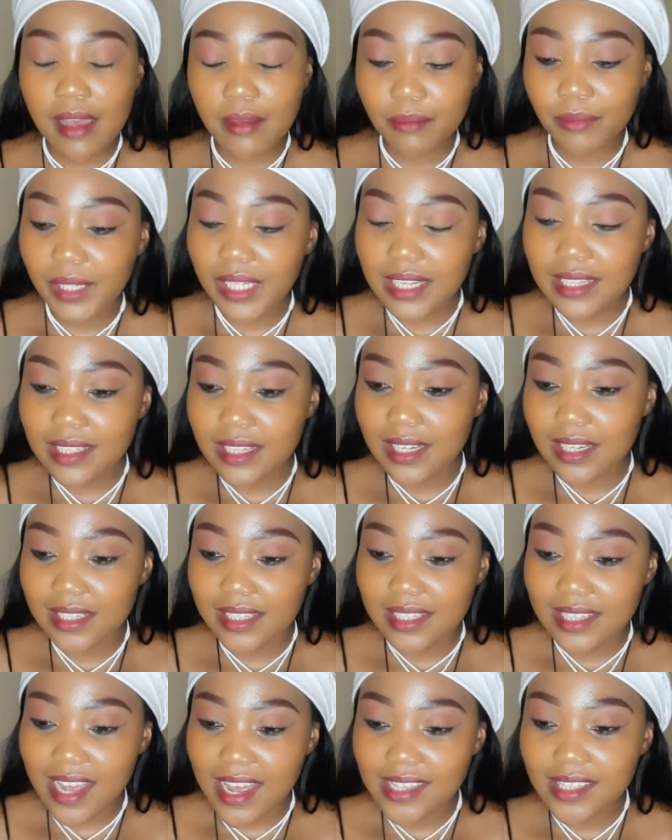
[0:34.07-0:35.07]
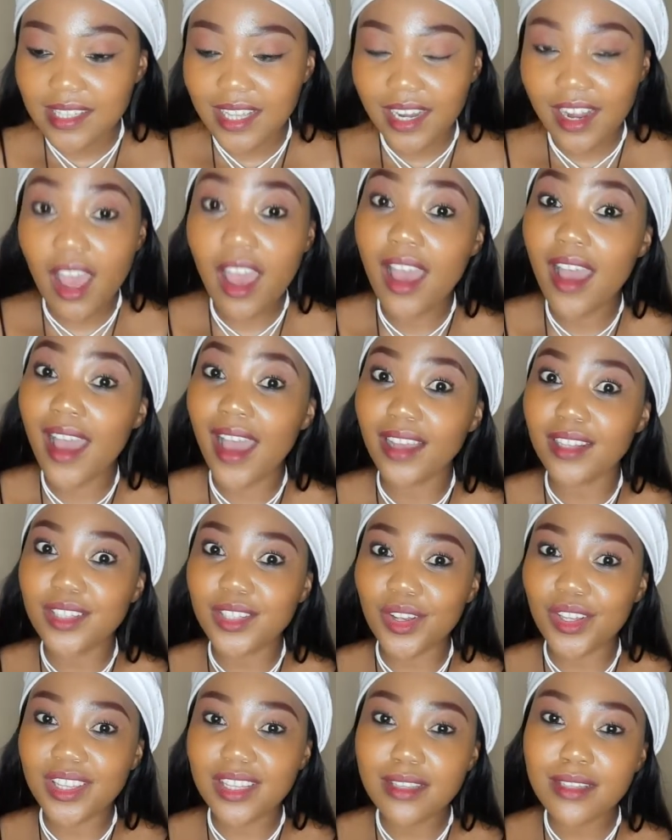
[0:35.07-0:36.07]
Please understand that I
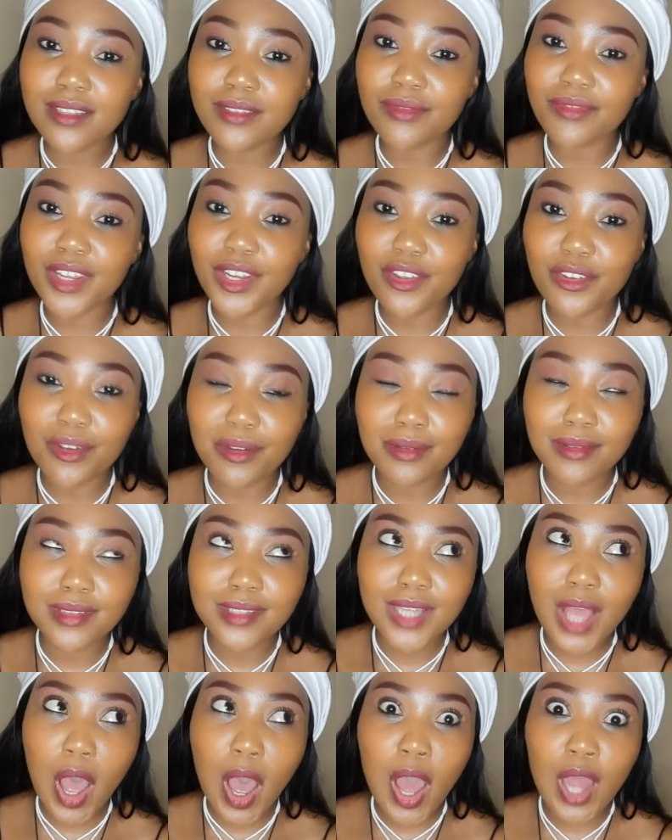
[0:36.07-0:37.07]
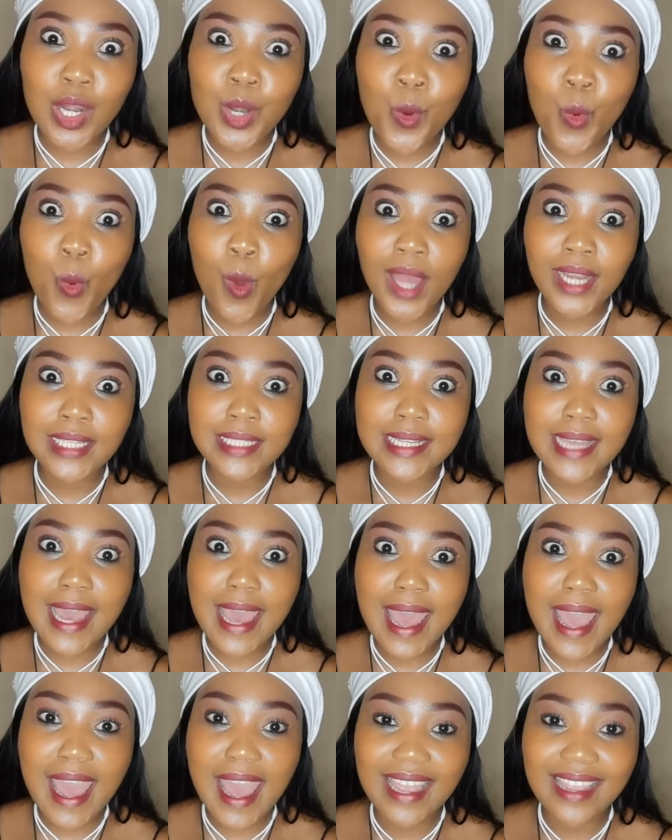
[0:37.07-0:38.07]
took these videos on one
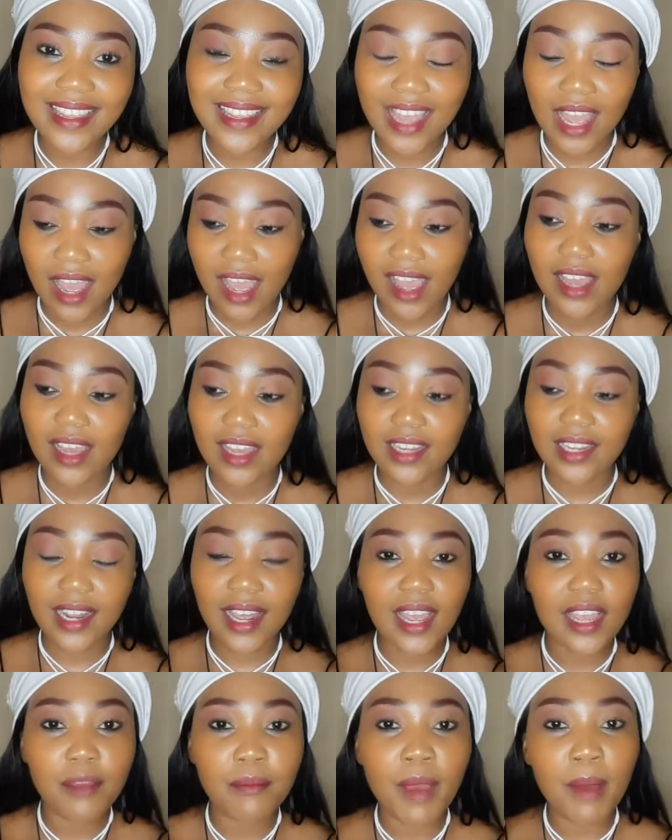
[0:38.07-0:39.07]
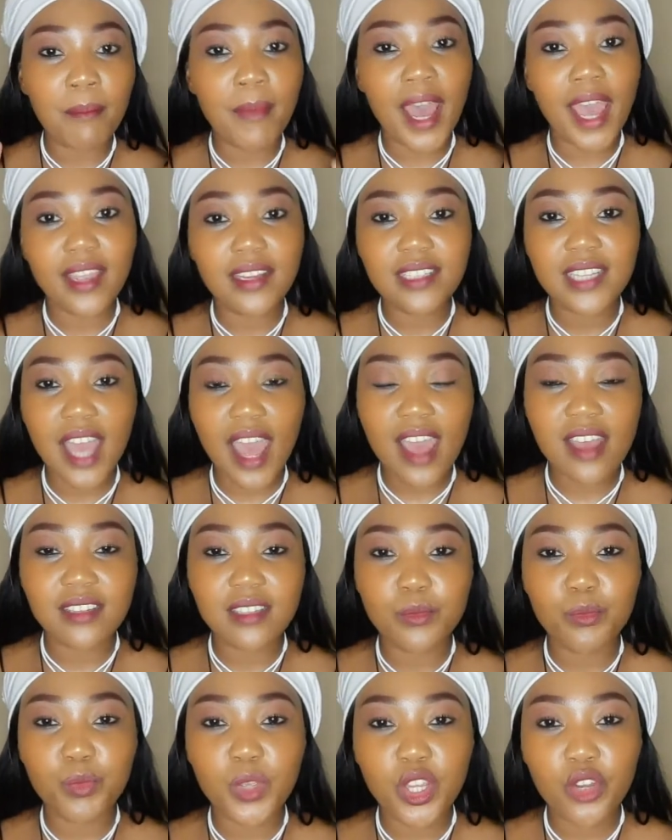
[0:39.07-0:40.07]
day. Like, my mind has
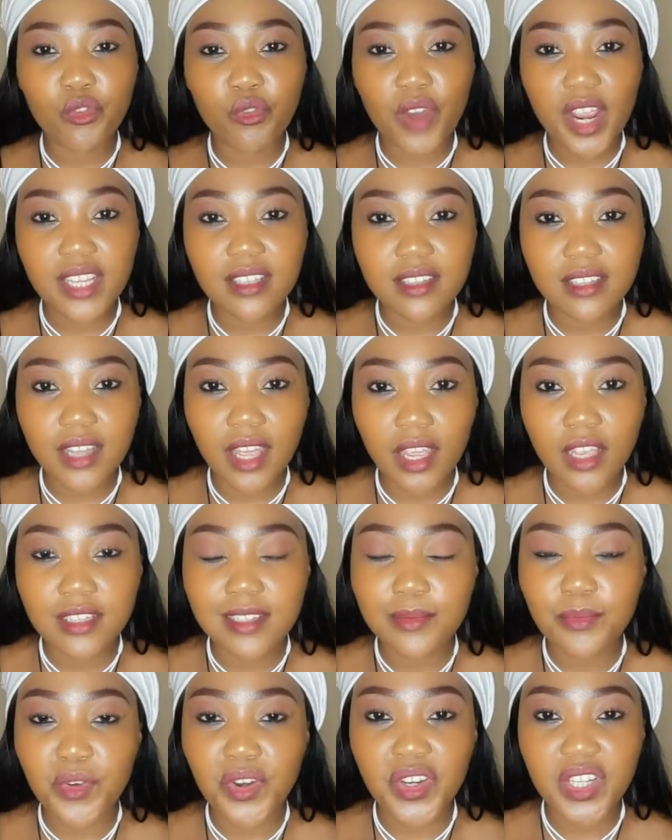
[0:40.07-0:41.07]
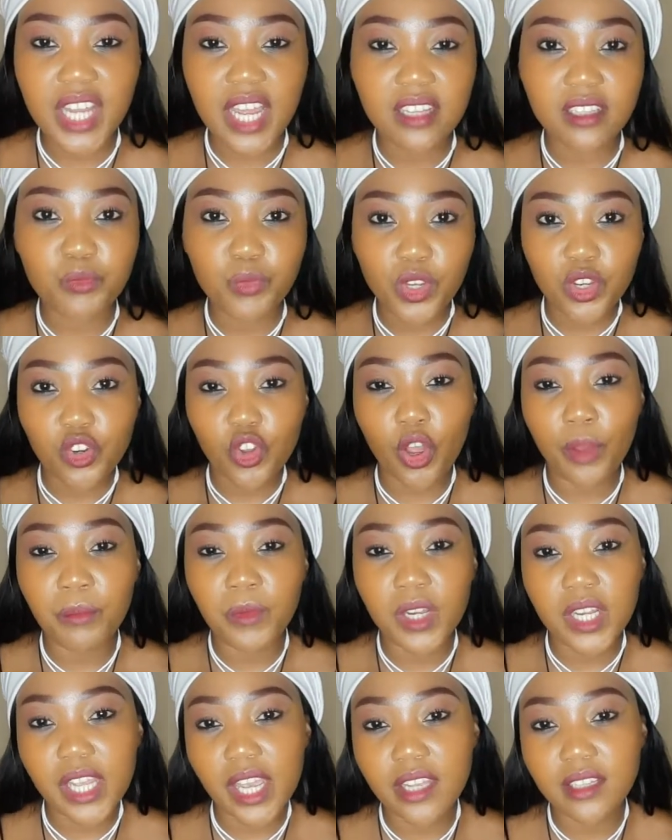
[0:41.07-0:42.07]
been racing, spirit has been
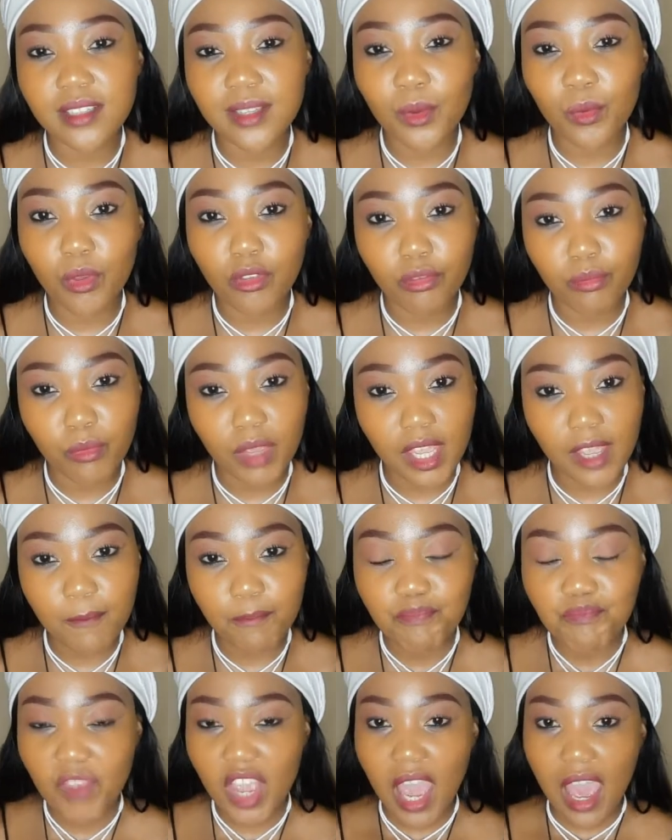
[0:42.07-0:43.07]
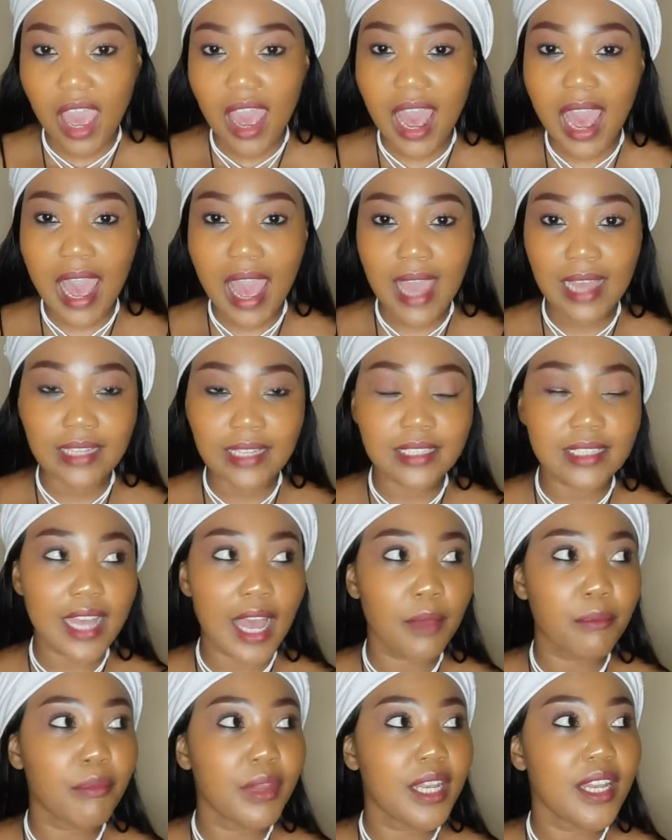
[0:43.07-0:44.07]
communicating with me, and I
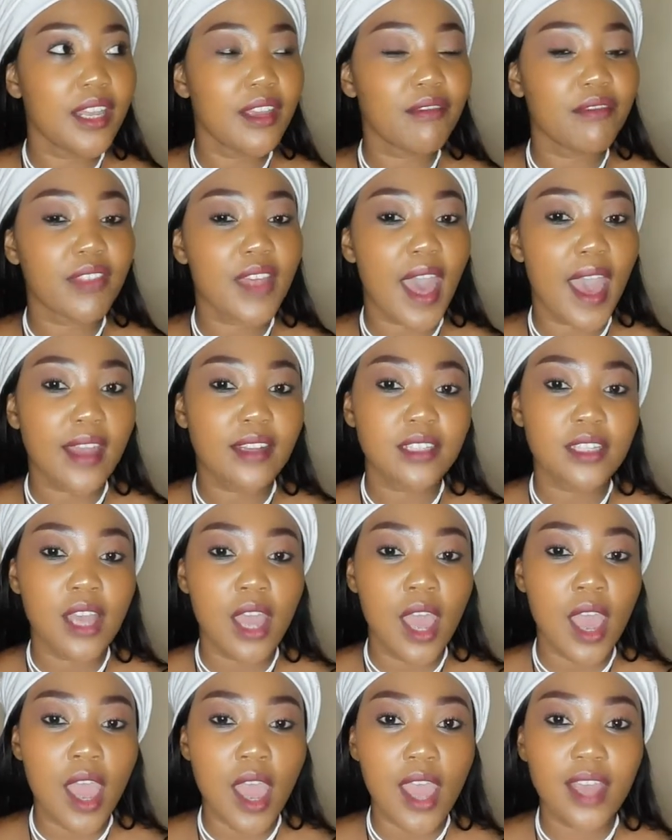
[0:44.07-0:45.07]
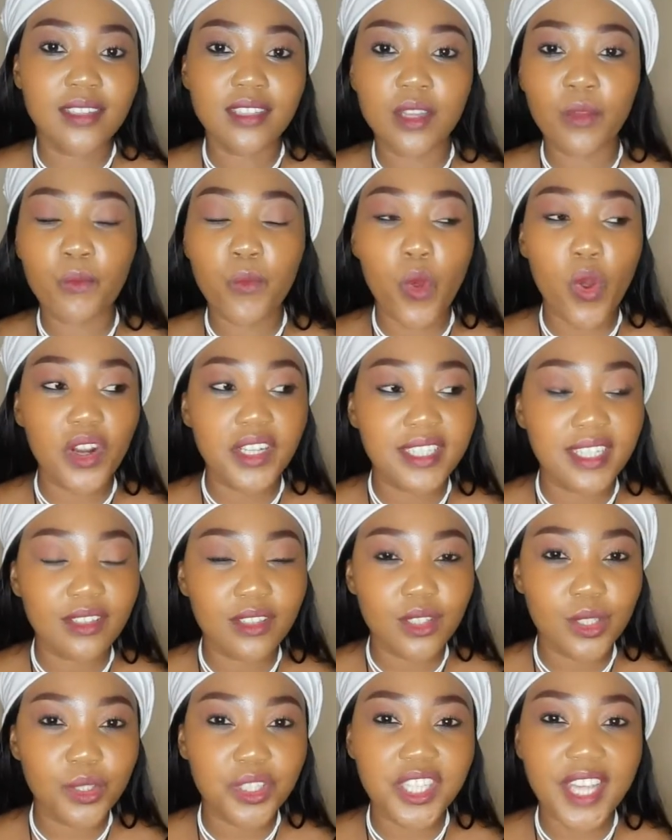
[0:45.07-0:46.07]
believe that it's important
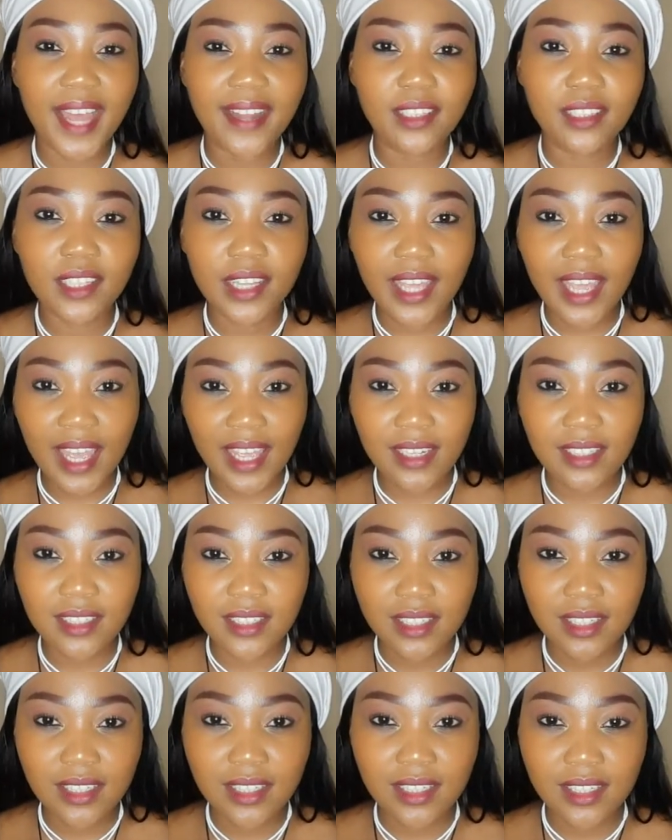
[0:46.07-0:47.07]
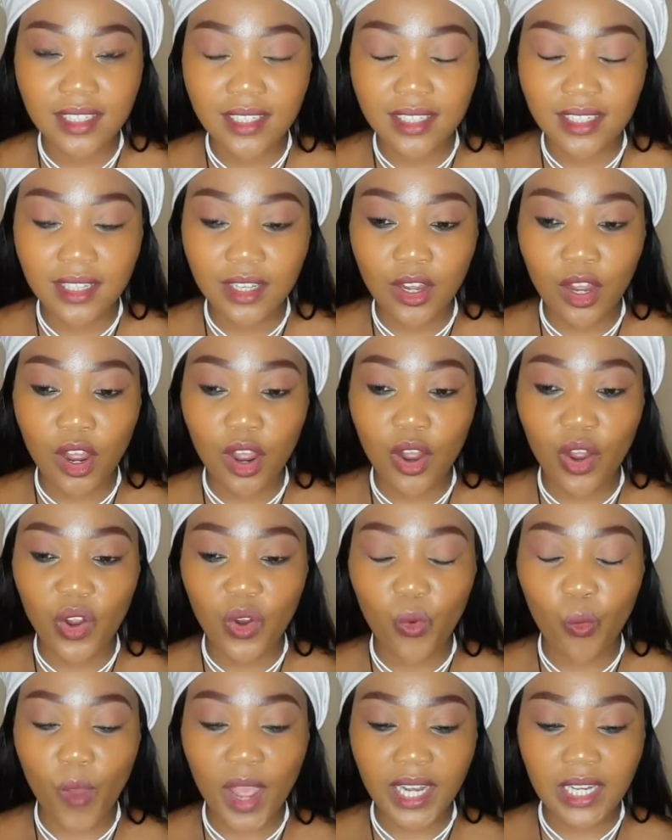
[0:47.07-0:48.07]
to channel in
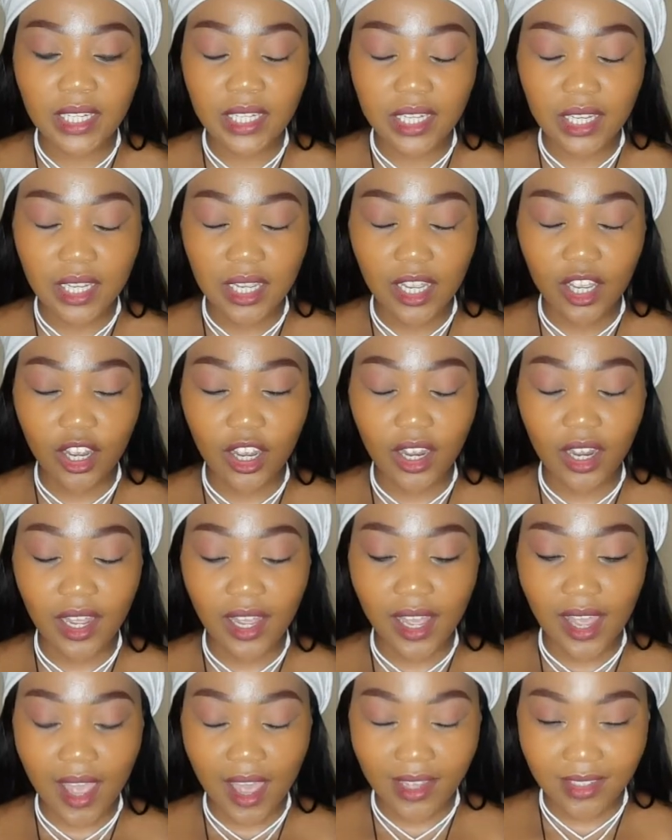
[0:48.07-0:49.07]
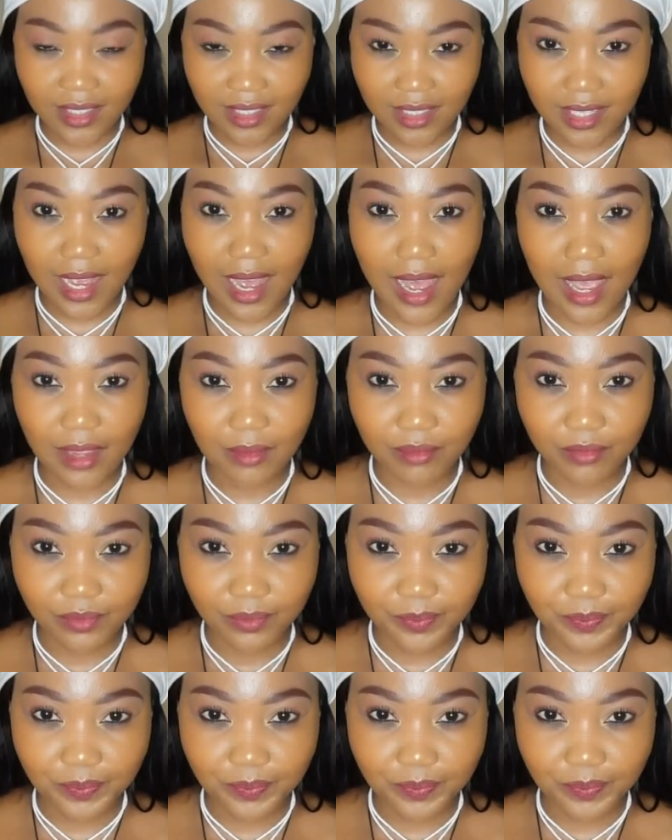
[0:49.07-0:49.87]
when it's time.